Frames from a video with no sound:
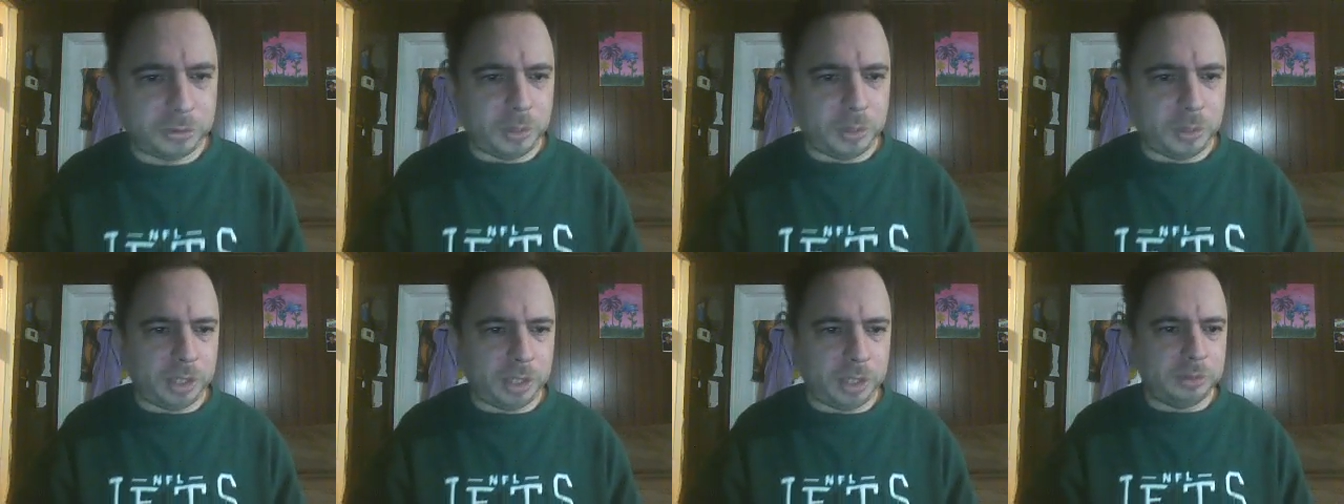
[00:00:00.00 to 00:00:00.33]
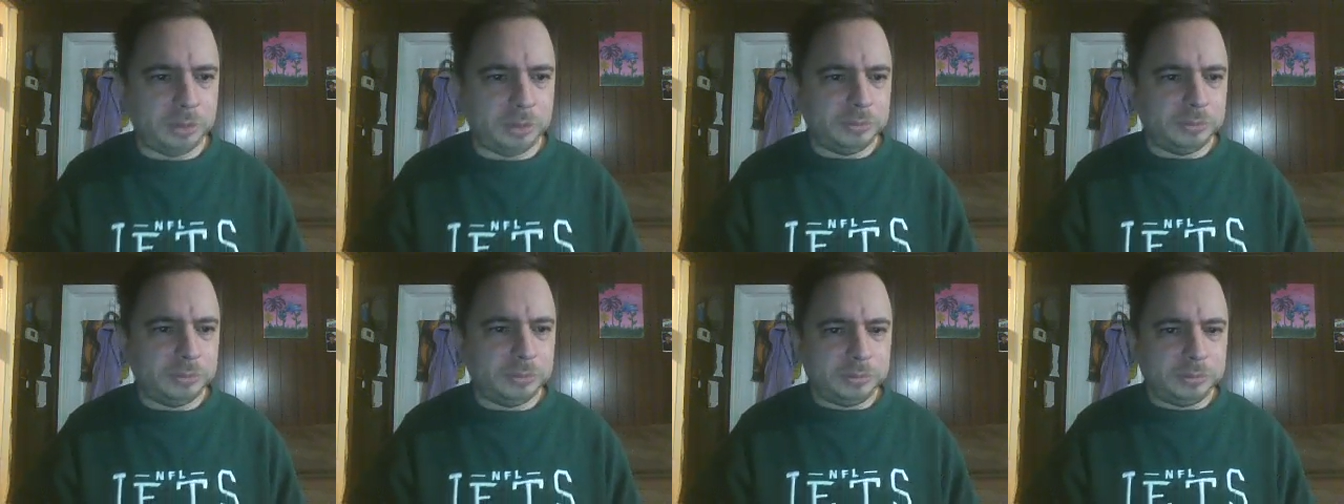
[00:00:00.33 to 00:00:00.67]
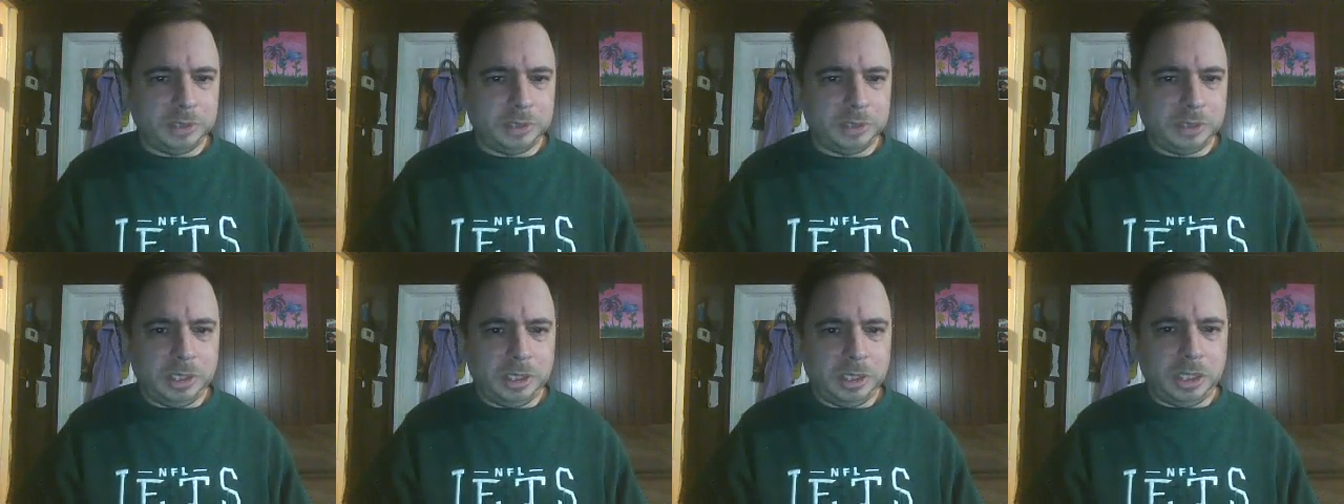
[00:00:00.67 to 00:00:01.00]
a while.
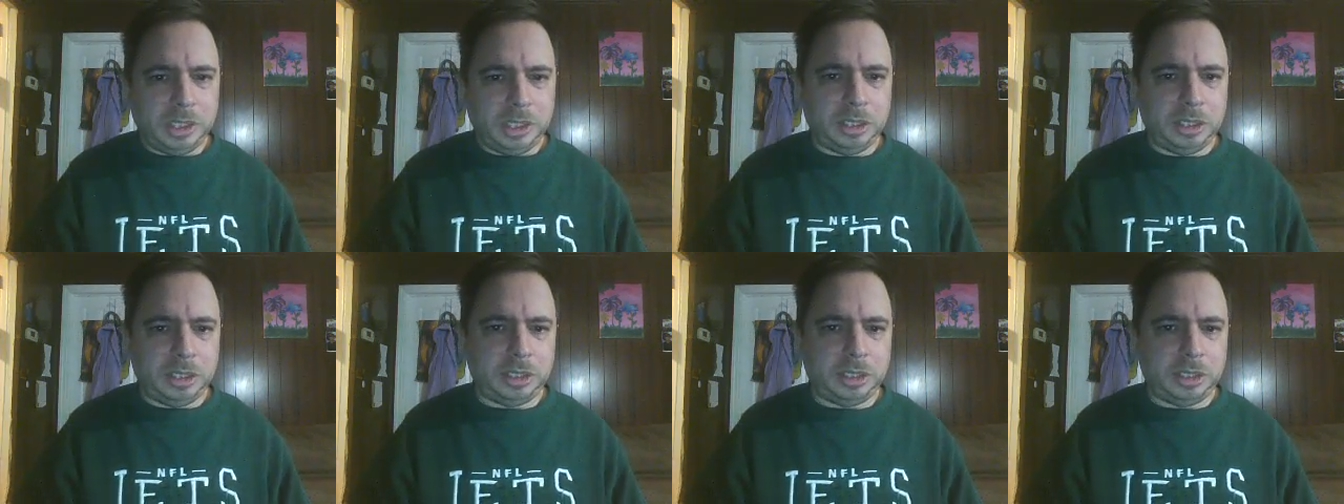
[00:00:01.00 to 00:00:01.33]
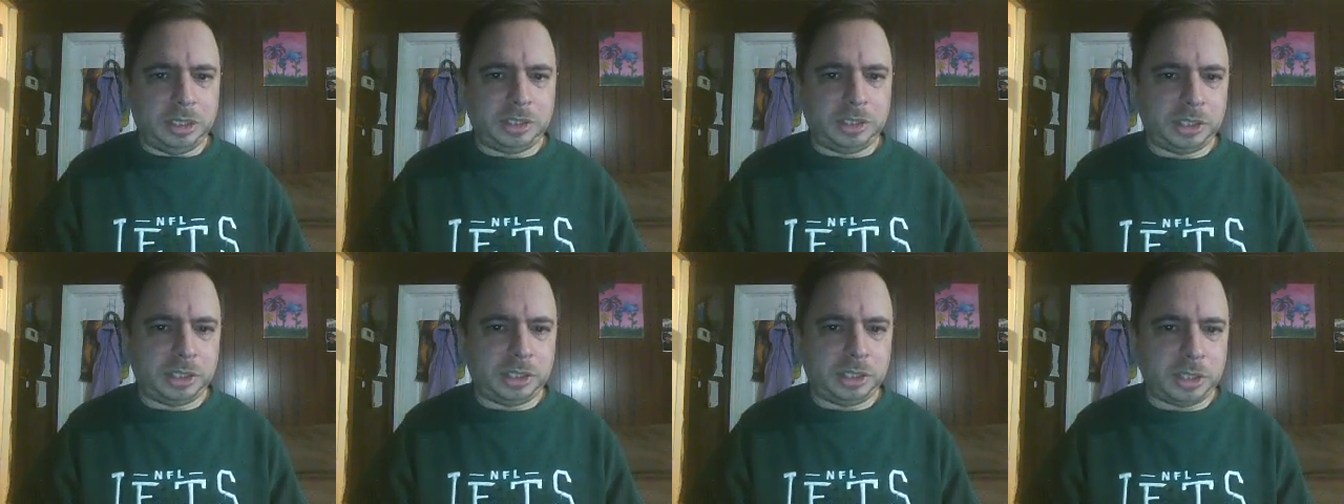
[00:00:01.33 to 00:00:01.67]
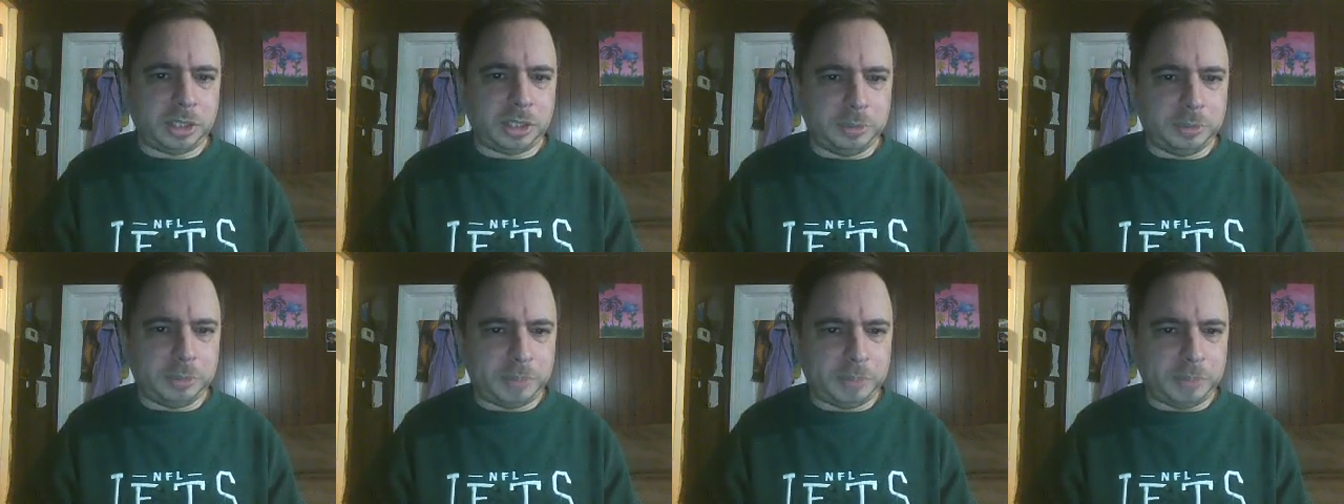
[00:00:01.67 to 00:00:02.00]
And uh, Tessa
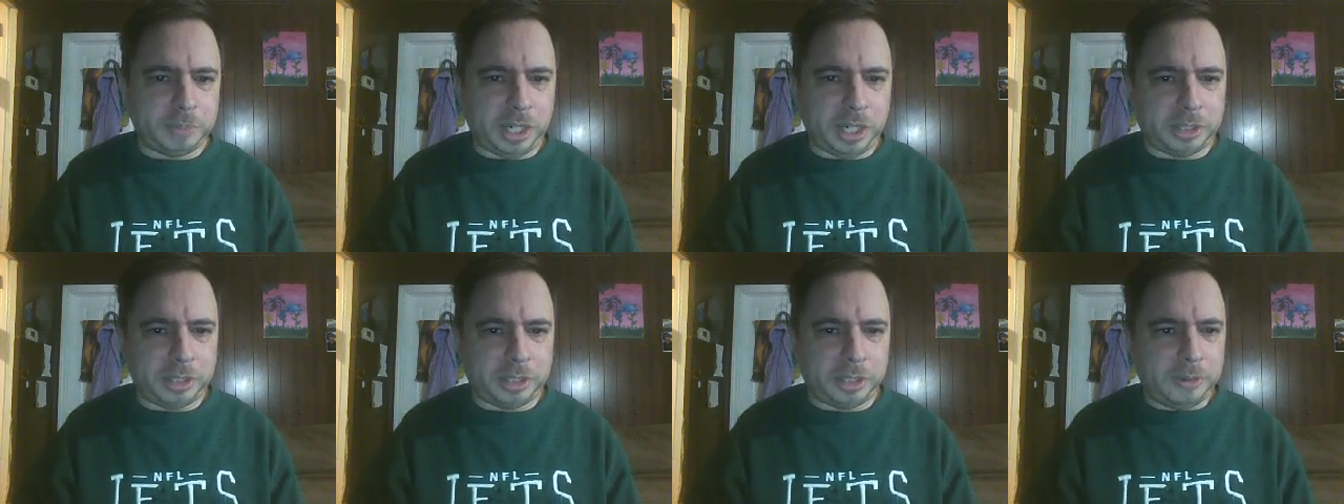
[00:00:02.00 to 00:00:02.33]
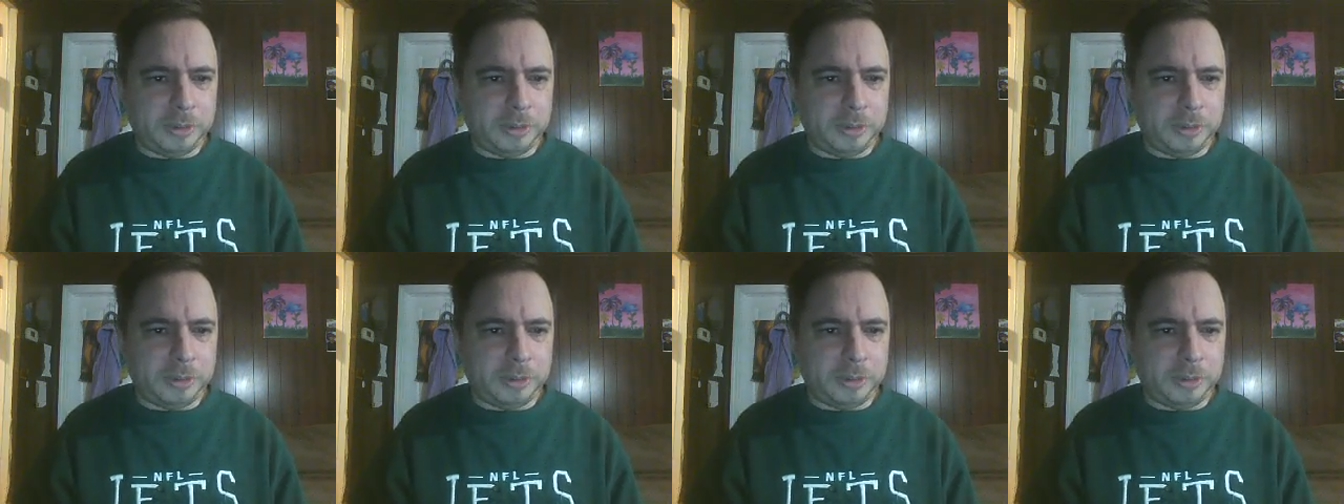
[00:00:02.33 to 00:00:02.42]
comes back.